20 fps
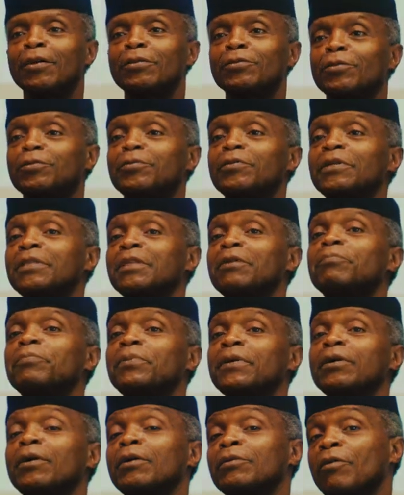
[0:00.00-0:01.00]
So during the
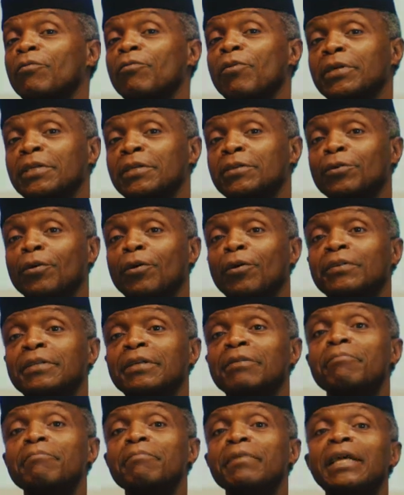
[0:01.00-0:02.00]
period of what is called
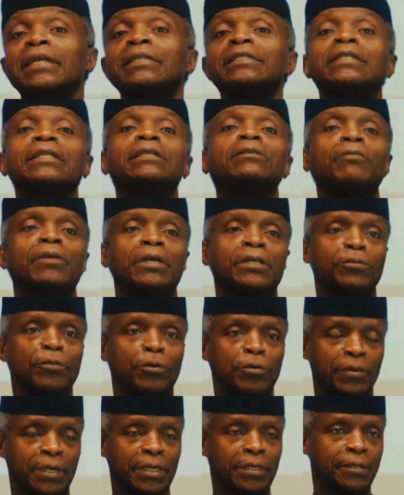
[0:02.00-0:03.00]
the Meiji
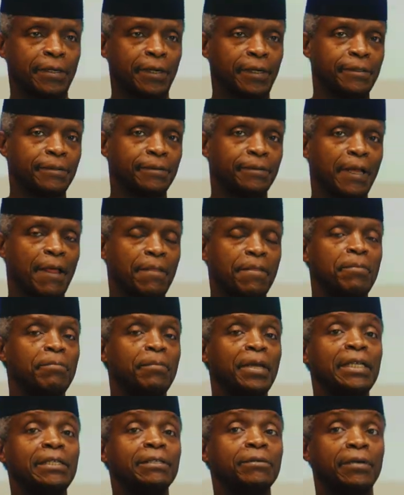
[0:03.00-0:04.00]
Restoration, and the
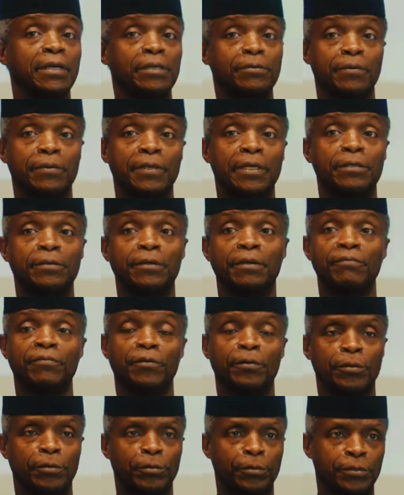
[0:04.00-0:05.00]
Meiji Restoration,
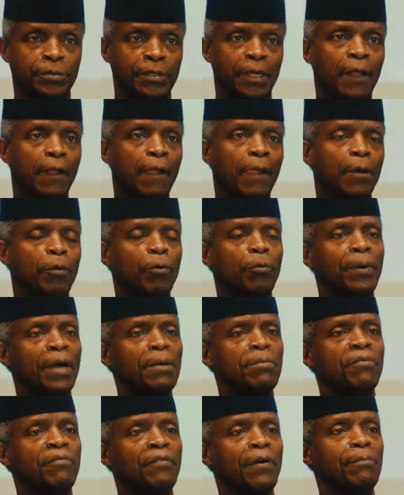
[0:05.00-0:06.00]
for those who
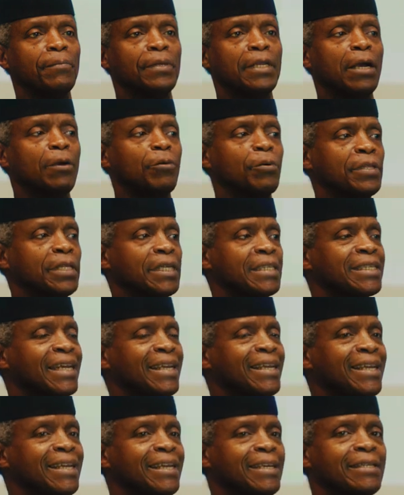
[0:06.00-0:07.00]
might be familiar with it,
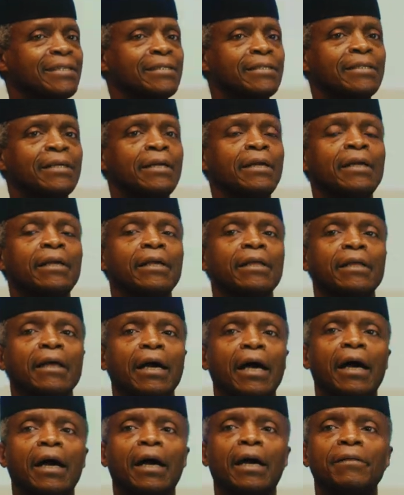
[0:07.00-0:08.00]
is
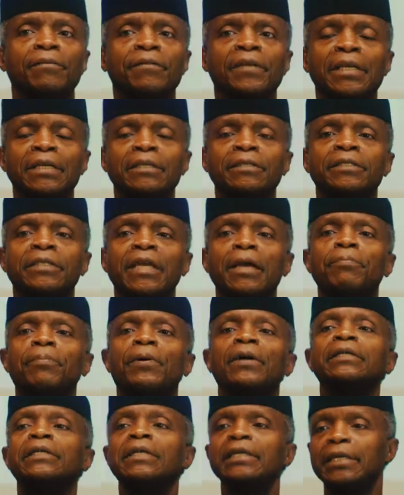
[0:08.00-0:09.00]
the
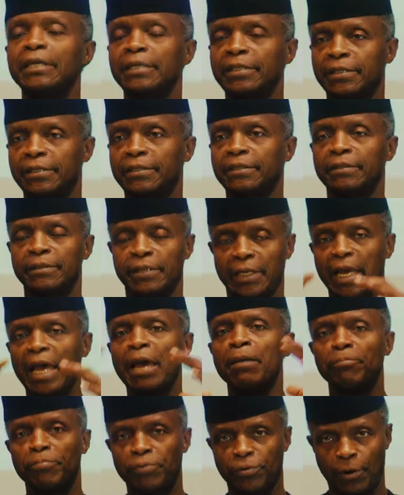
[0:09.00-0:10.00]
Japanese
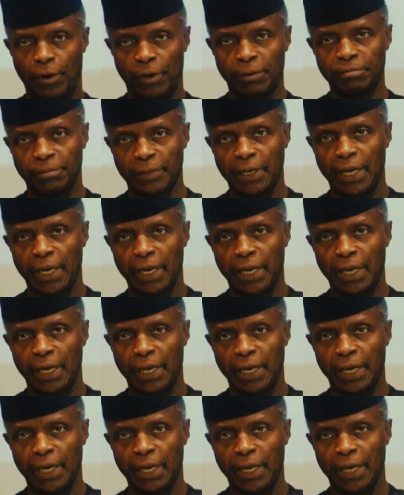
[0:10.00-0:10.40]
emperor